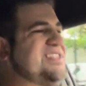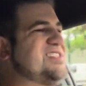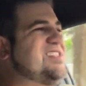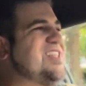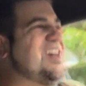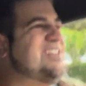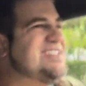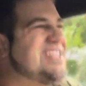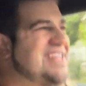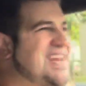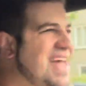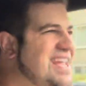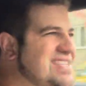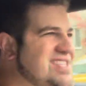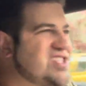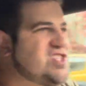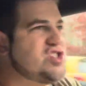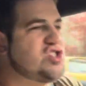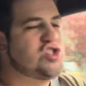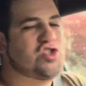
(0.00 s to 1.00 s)
And there's lots of nice
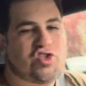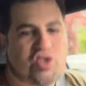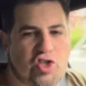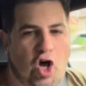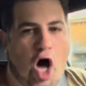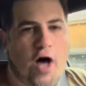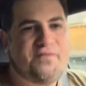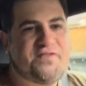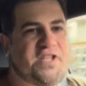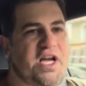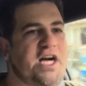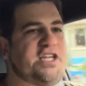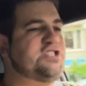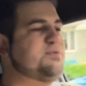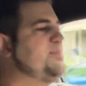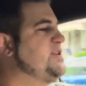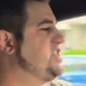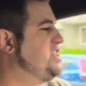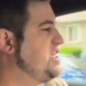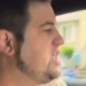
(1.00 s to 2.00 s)
soft touch
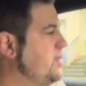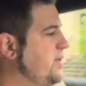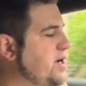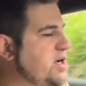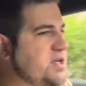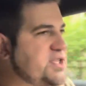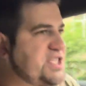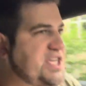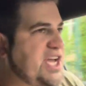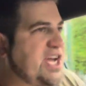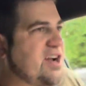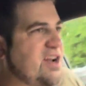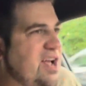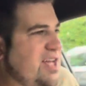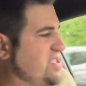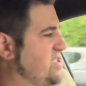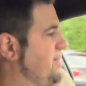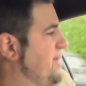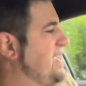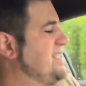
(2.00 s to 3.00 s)
materials here.
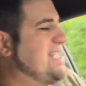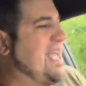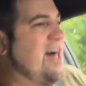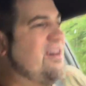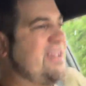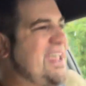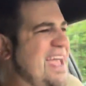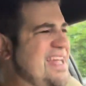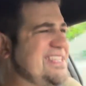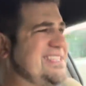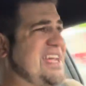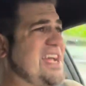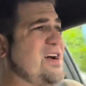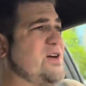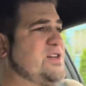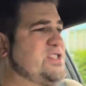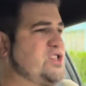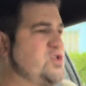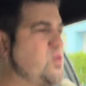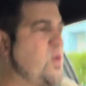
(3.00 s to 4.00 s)
Got some nice
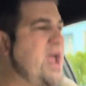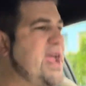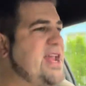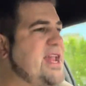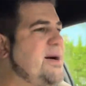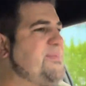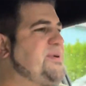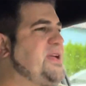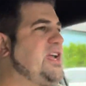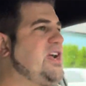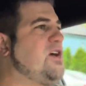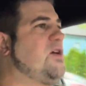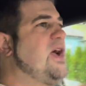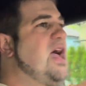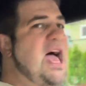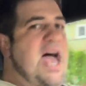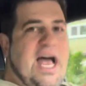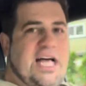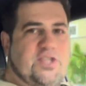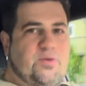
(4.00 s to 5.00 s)
Alcantara suede up here,
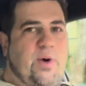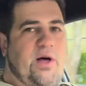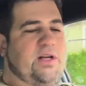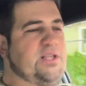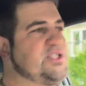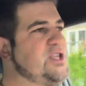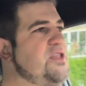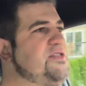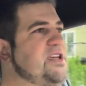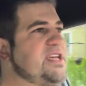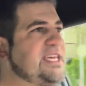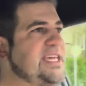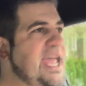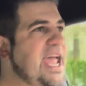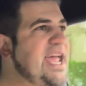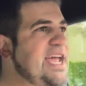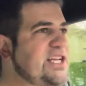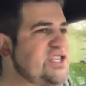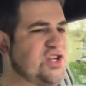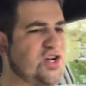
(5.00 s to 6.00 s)
as well as on the
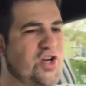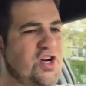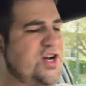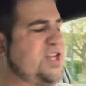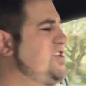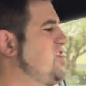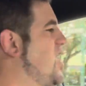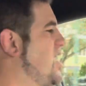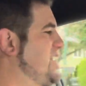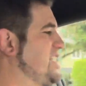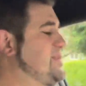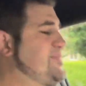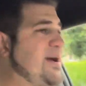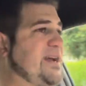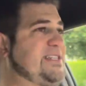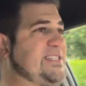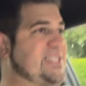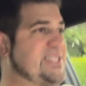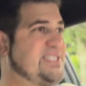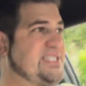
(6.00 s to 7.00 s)
gauge hood. Not
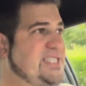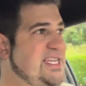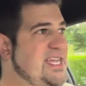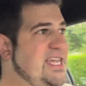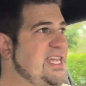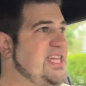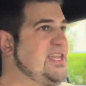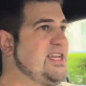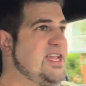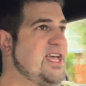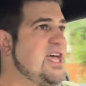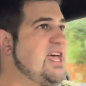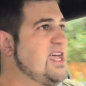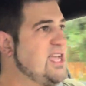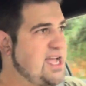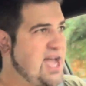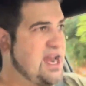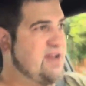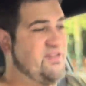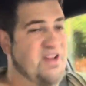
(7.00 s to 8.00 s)
expected to see
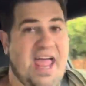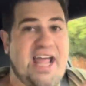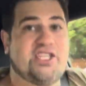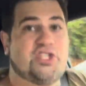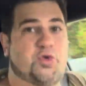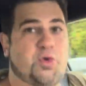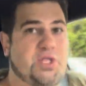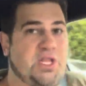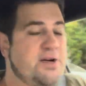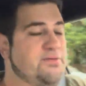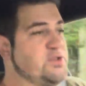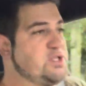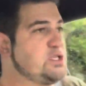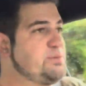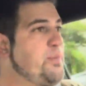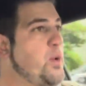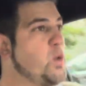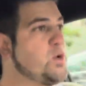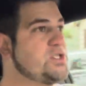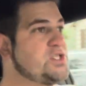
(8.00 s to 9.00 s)
in kind of an entry-level
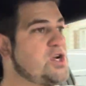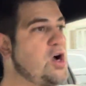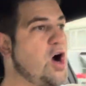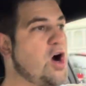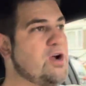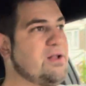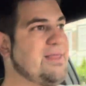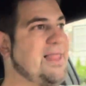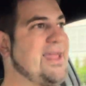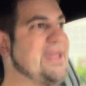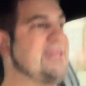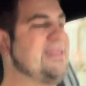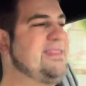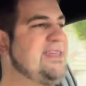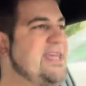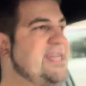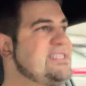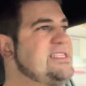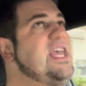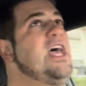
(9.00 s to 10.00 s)
sports car like
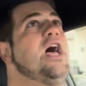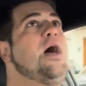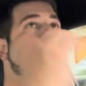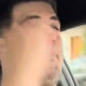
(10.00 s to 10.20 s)
this.